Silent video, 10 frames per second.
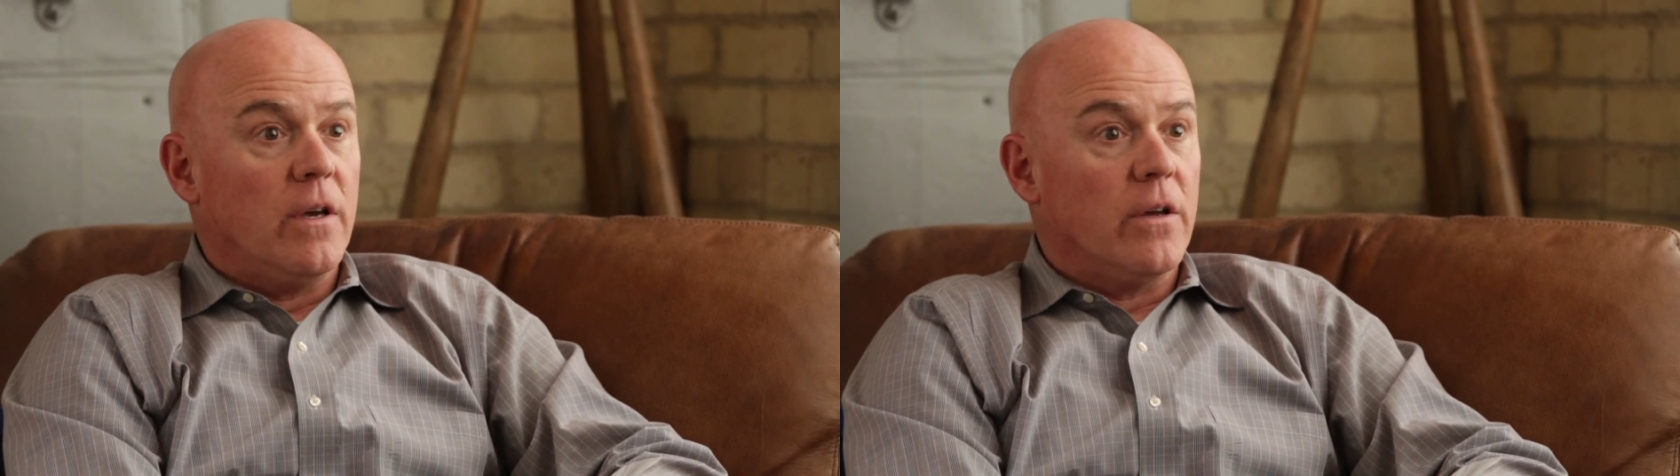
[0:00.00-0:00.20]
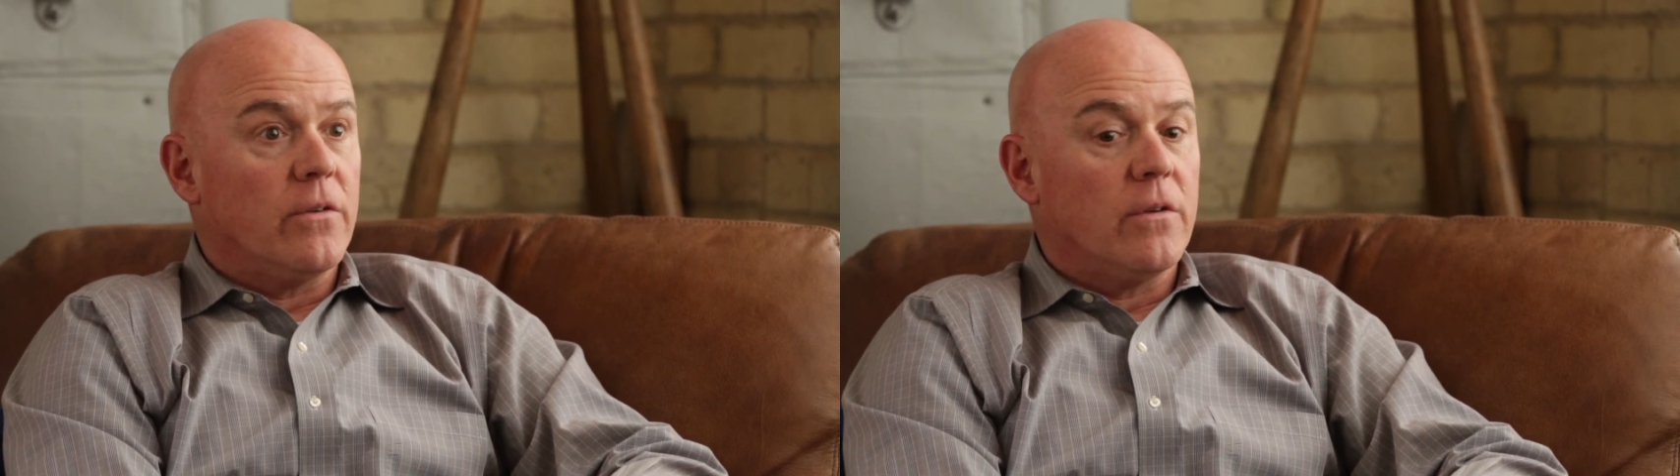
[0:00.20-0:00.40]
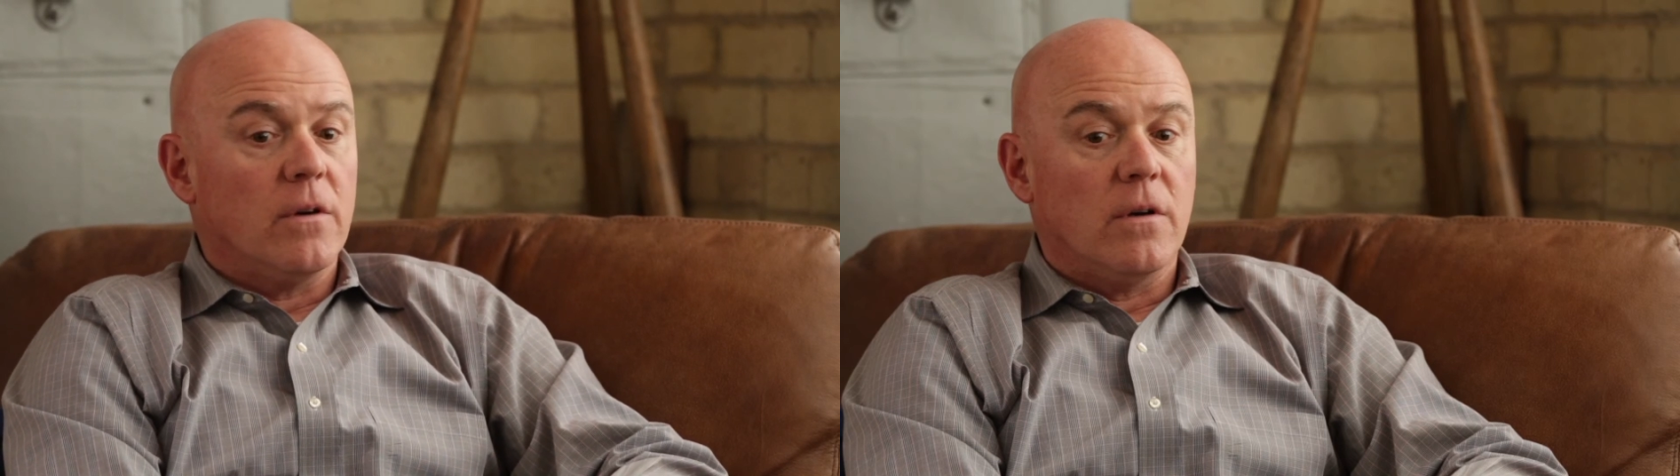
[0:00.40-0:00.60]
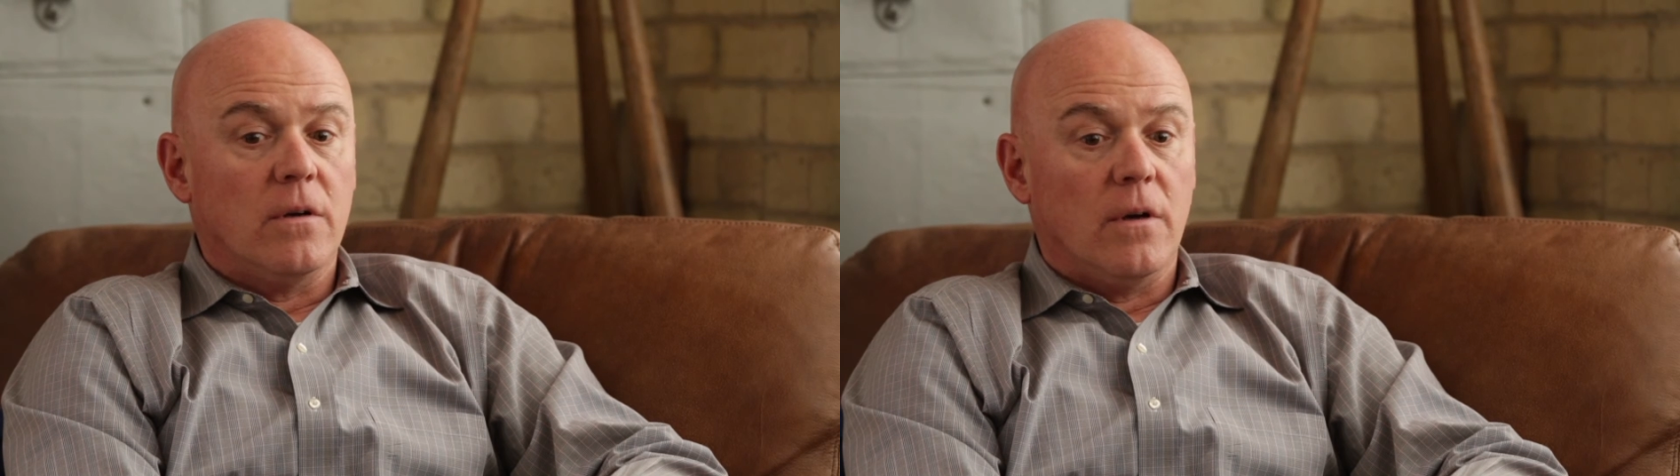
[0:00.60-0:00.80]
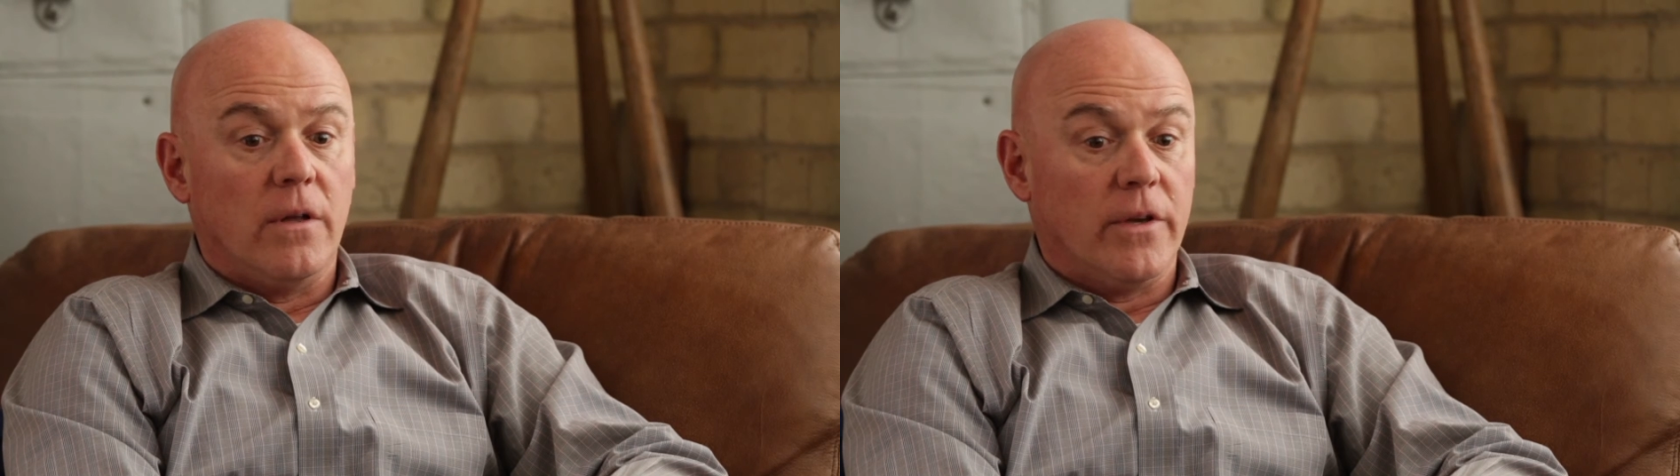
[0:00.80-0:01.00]
And
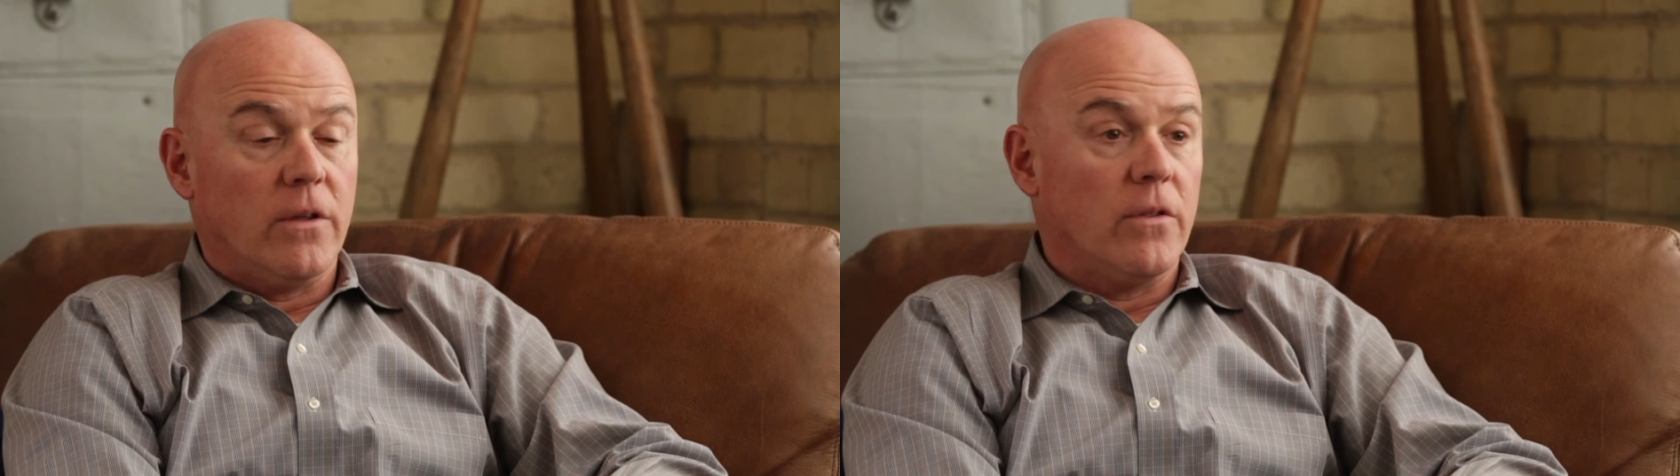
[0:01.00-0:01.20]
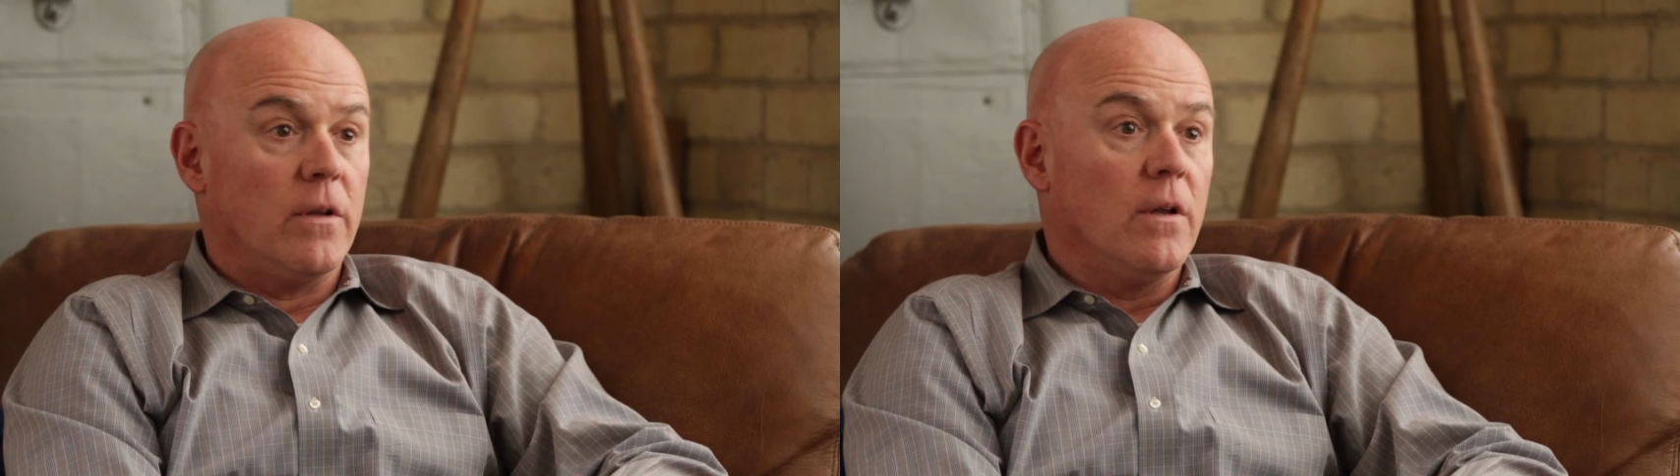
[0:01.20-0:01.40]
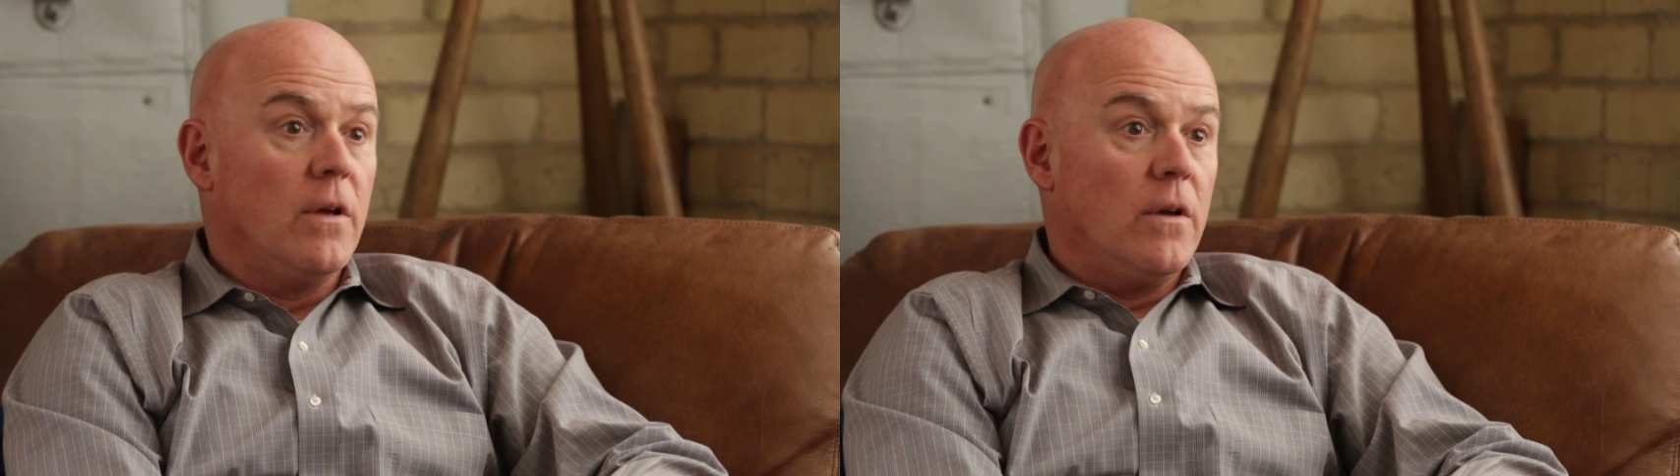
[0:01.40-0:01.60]
I think that